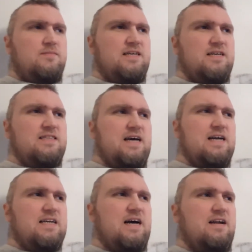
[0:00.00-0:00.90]
I'm like,
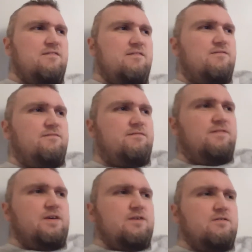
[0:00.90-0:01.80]
that kind of
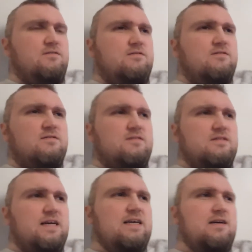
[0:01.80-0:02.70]
feels
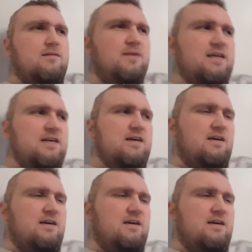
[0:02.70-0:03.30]
like I'm like,